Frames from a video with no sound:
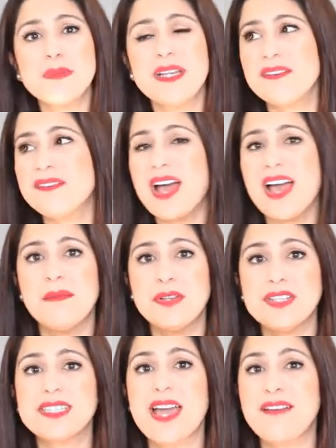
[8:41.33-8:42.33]

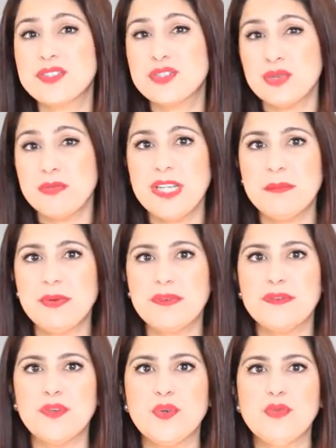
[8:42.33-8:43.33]
because I have so many
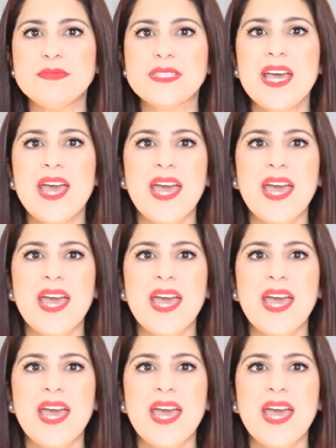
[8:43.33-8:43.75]
perfumes